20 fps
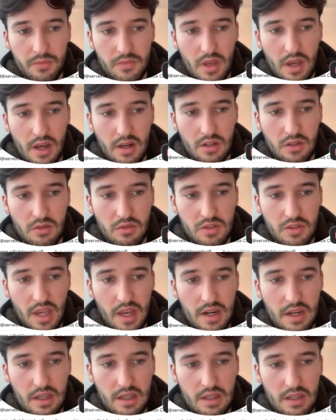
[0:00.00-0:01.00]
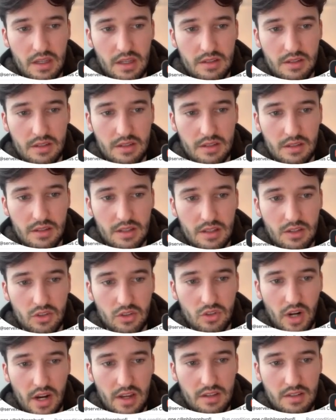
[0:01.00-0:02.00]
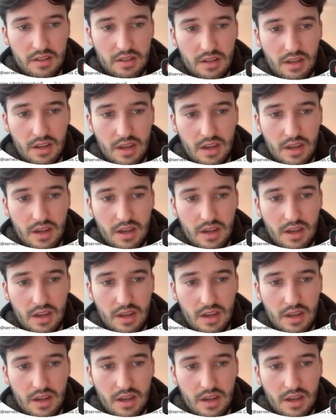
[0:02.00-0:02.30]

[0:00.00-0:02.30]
and you send it to this address,